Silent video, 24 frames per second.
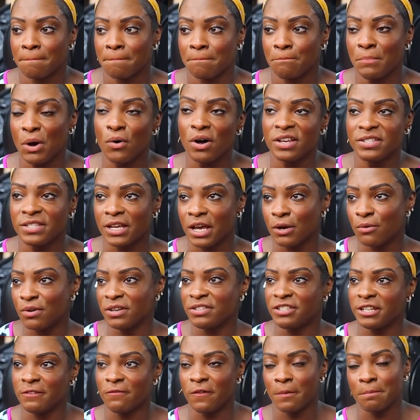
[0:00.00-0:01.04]
But also it
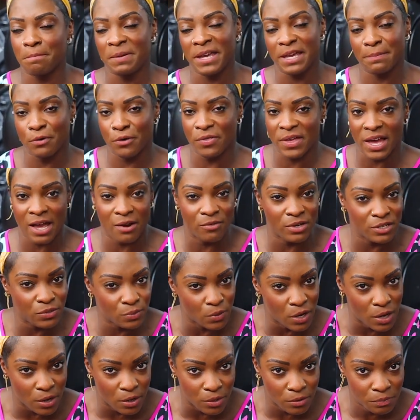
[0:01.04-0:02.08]
was different people there as
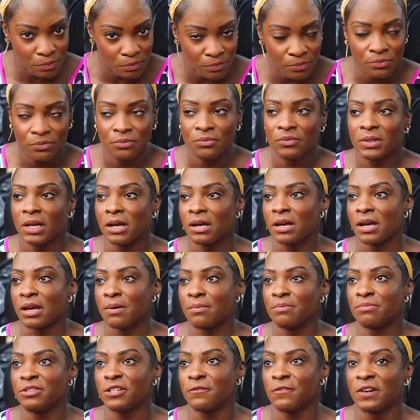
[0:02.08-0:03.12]
well,
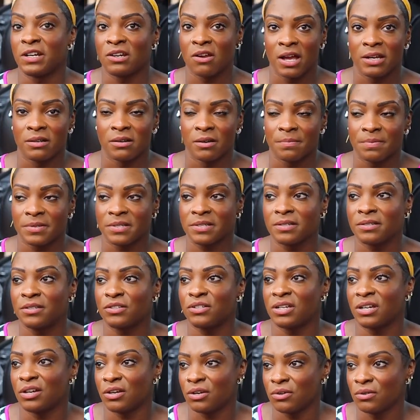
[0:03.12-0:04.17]
different lineups
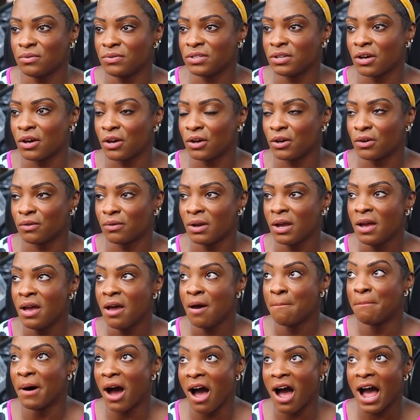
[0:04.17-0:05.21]
too. So,
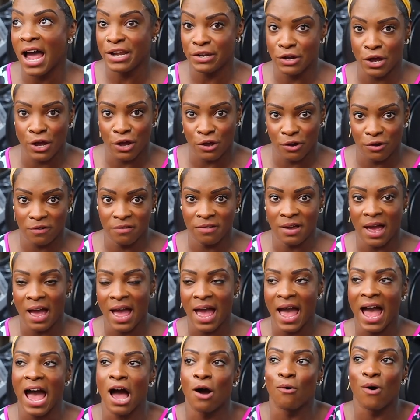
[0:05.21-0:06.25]
but I know
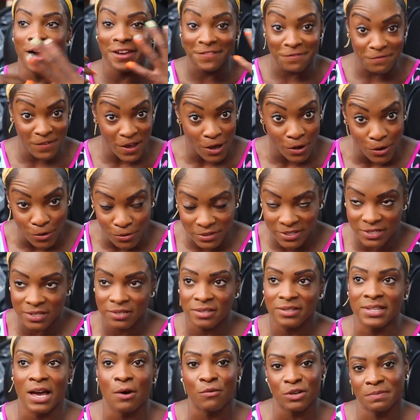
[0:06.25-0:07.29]
how I felt.
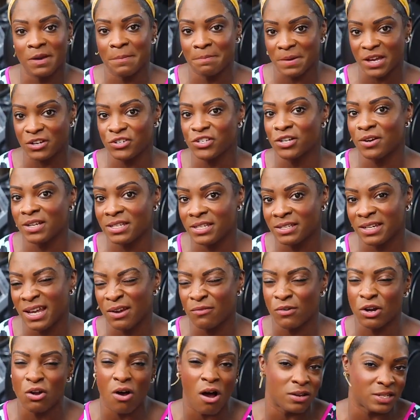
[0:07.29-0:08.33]
That was my best showing today,
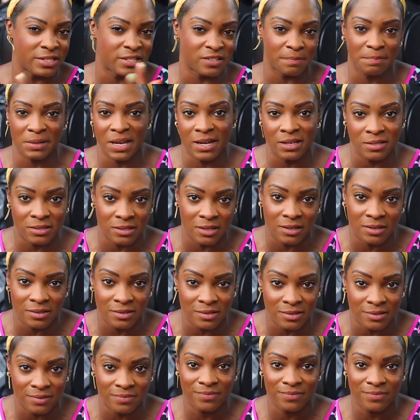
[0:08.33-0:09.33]
regardless of placings.